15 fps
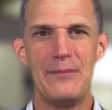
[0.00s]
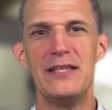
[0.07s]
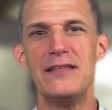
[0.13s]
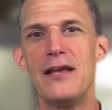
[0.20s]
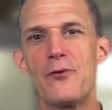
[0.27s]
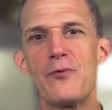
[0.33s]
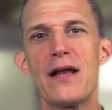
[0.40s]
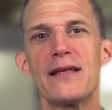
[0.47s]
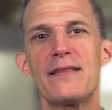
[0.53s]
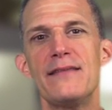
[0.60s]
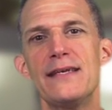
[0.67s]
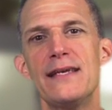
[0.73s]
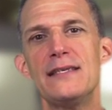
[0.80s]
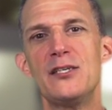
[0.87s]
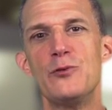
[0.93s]
I mean, the
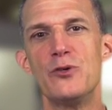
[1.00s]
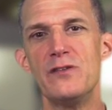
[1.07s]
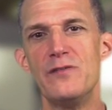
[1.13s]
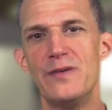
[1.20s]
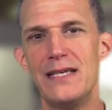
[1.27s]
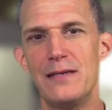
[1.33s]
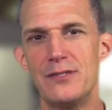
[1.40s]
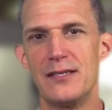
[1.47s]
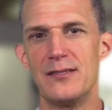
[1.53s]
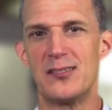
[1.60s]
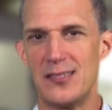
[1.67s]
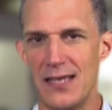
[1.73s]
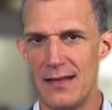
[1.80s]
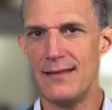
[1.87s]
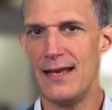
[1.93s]
ironic thing is he wouldn't have been able
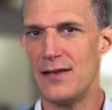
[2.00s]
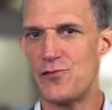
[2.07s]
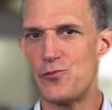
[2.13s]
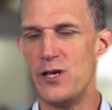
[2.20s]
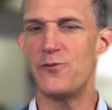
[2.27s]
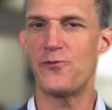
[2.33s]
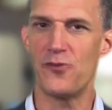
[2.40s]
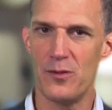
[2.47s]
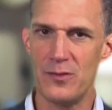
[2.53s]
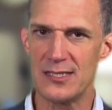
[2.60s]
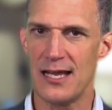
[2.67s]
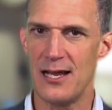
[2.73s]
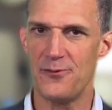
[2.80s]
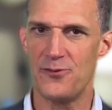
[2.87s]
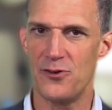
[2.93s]
to send that tweet
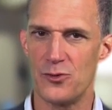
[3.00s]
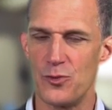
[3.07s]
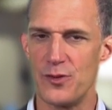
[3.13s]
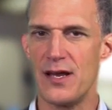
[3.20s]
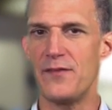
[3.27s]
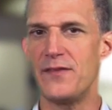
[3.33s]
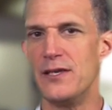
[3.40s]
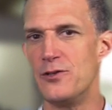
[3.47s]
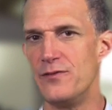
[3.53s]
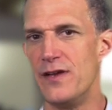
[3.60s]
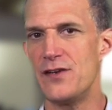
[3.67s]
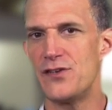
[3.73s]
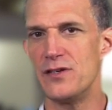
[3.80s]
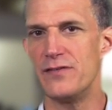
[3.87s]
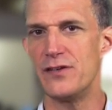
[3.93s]
from his iPhone without the
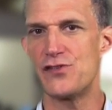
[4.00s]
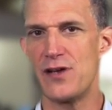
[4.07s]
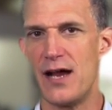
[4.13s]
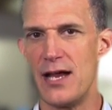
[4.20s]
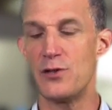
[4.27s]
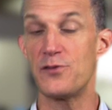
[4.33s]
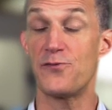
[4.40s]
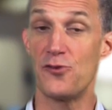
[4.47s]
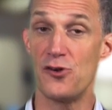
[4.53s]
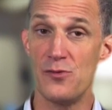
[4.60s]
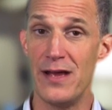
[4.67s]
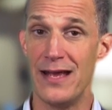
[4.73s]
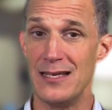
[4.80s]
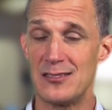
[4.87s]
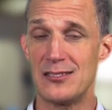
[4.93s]
innovation of a child
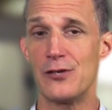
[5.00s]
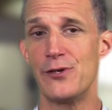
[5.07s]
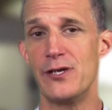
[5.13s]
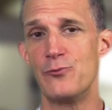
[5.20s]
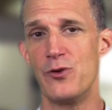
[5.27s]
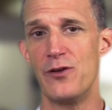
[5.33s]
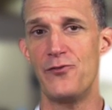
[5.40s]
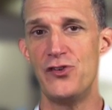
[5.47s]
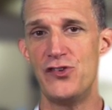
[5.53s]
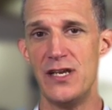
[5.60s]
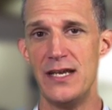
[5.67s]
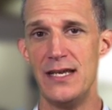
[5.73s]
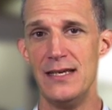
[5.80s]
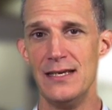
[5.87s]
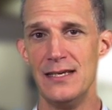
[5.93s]
from a Syrian
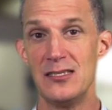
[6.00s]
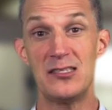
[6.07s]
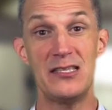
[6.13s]
refugee,